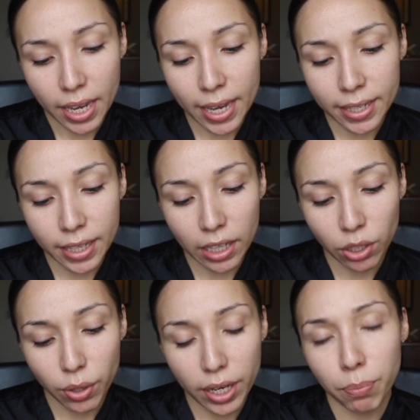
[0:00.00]
a
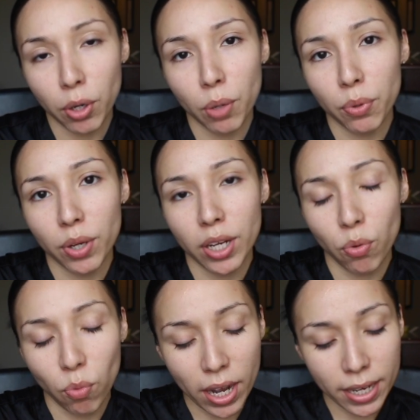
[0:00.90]
yellow, a purple, and a
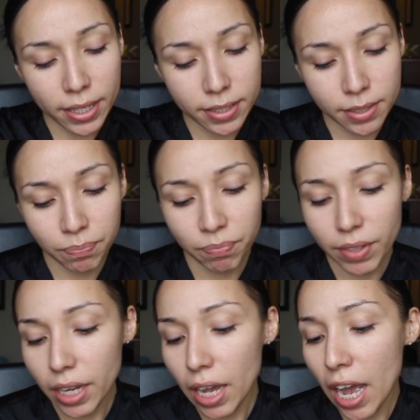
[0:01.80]
white.
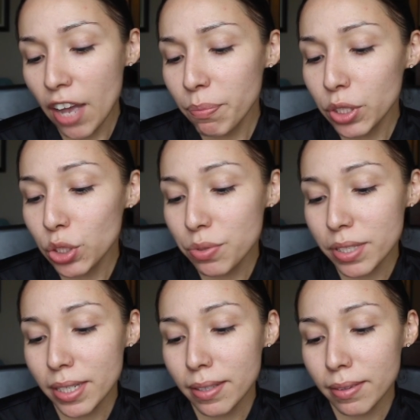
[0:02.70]
I've been
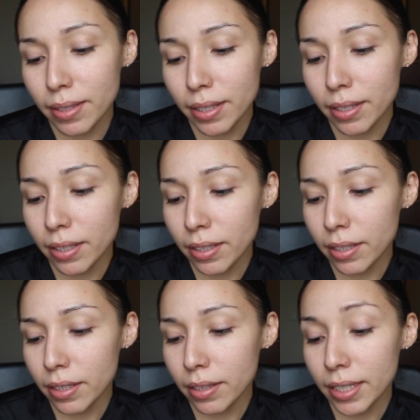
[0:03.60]
using
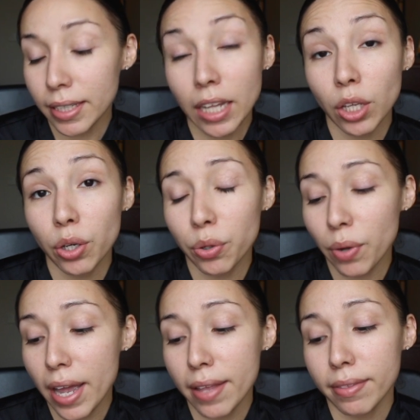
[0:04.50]
the yellow
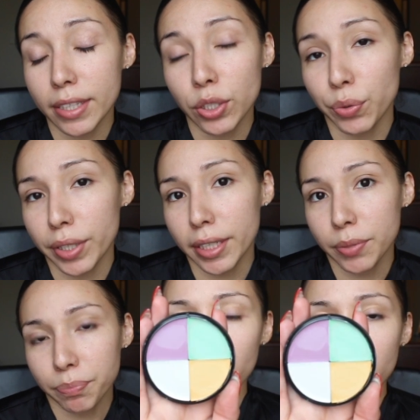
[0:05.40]
and the
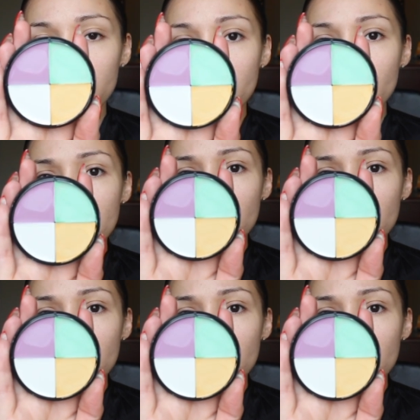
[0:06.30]
green. So this